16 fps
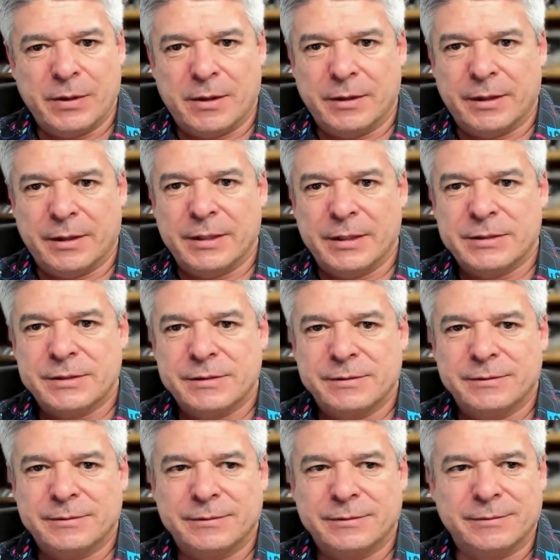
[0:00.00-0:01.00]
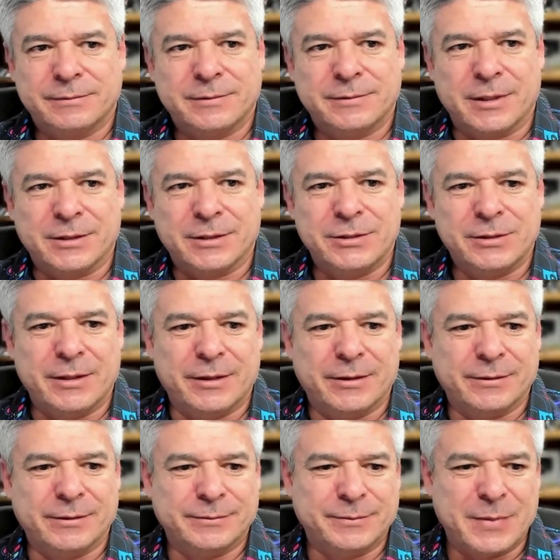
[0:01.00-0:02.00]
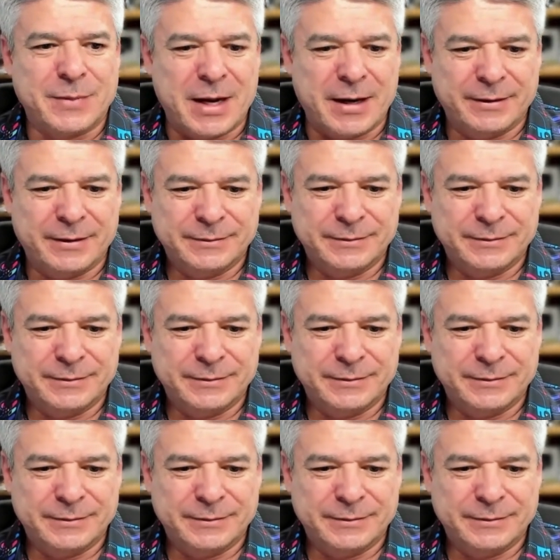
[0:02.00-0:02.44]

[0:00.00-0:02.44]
holidays. Talk to you later. Bye.